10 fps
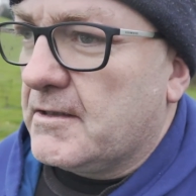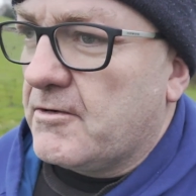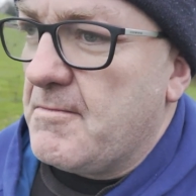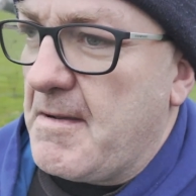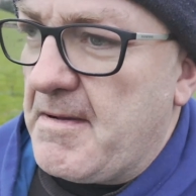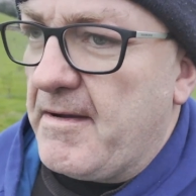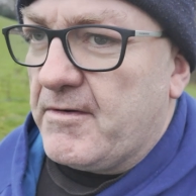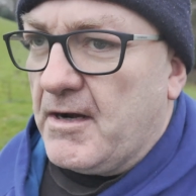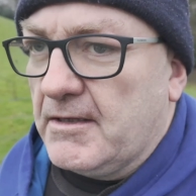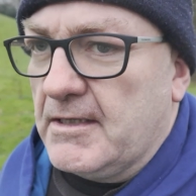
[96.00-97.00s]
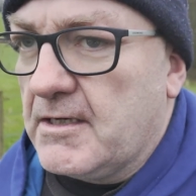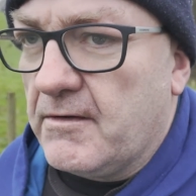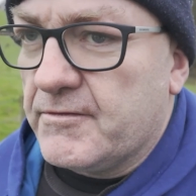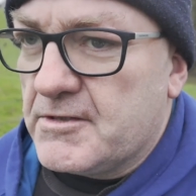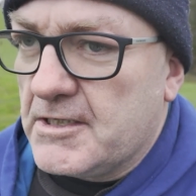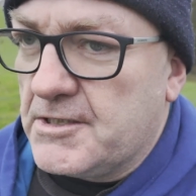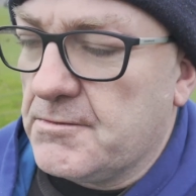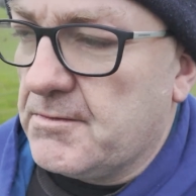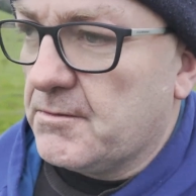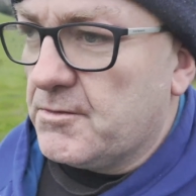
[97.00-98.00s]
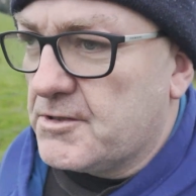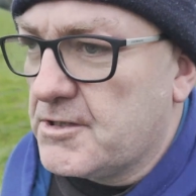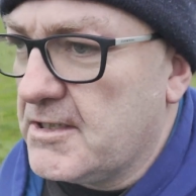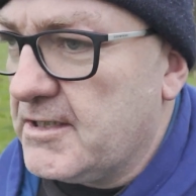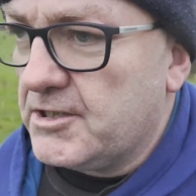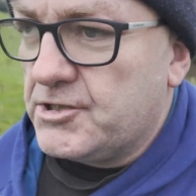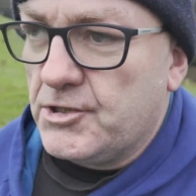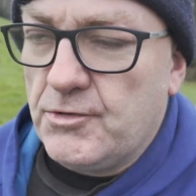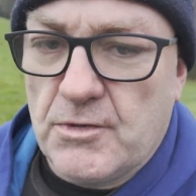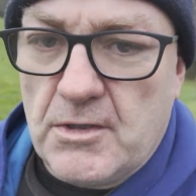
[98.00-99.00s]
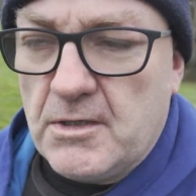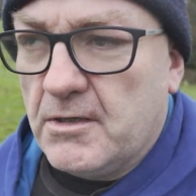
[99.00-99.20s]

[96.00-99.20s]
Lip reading: that I remember having a lengthy conversation with her was in the June,